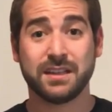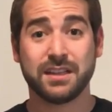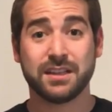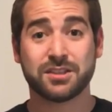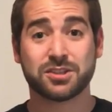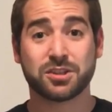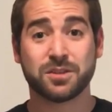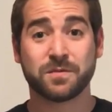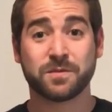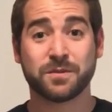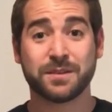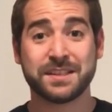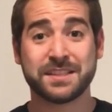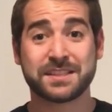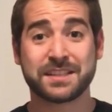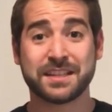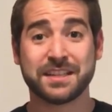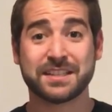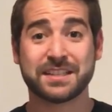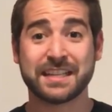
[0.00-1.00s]
So for
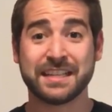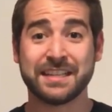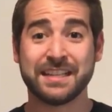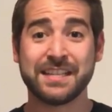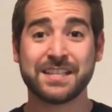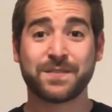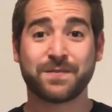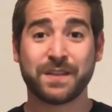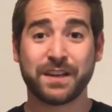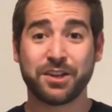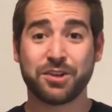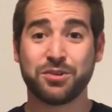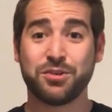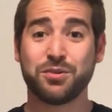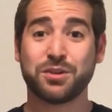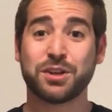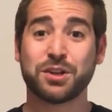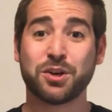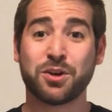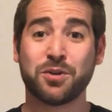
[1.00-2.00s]
instance, in this video, you
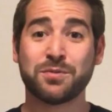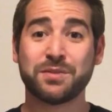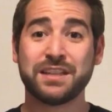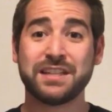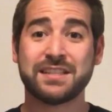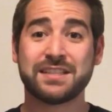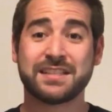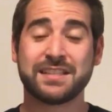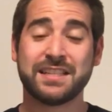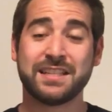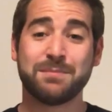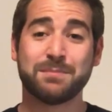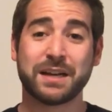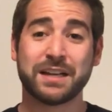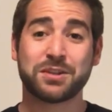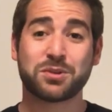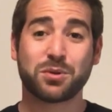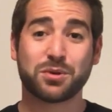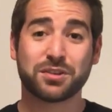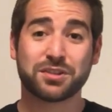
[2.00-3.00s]
can only see my
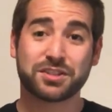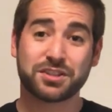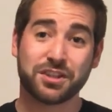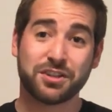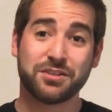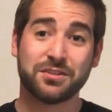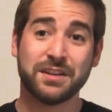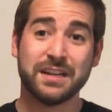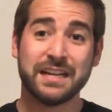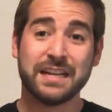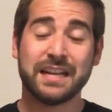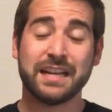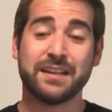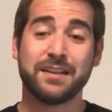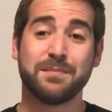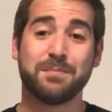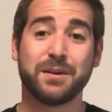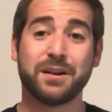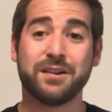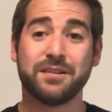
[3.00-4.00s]
torso and
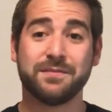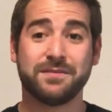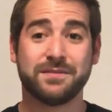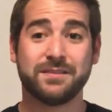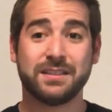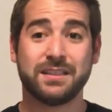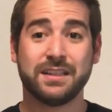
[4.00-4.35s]
above.